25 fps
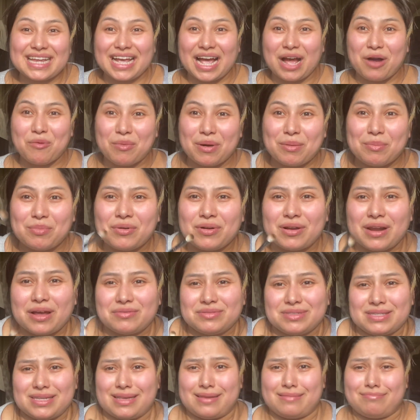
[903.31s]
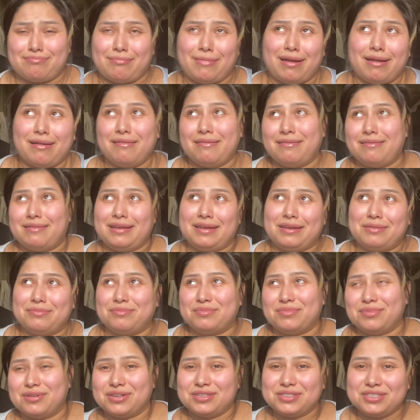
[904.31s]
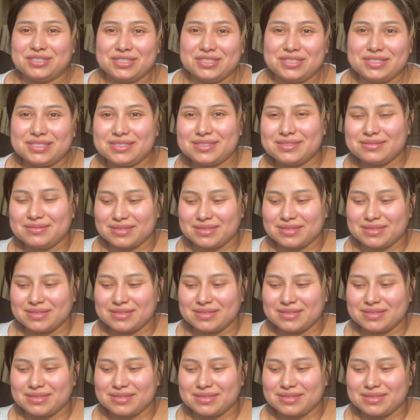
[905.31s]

at one point I was like, I don't need brushes.